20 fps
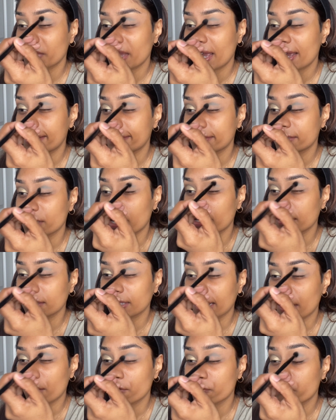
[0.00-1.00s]
and done
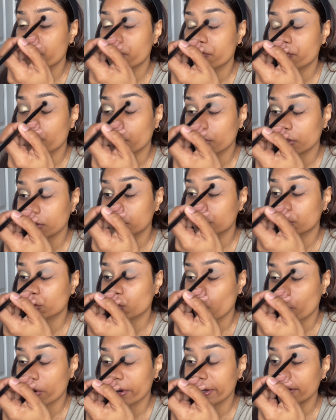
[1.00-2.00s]
like a full
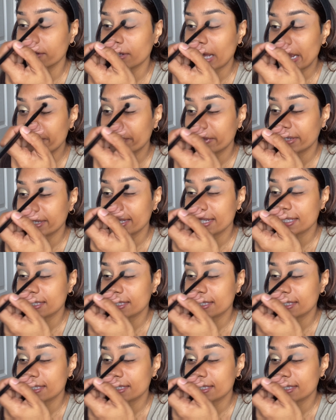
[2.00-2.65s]
tutorial. I feel like it's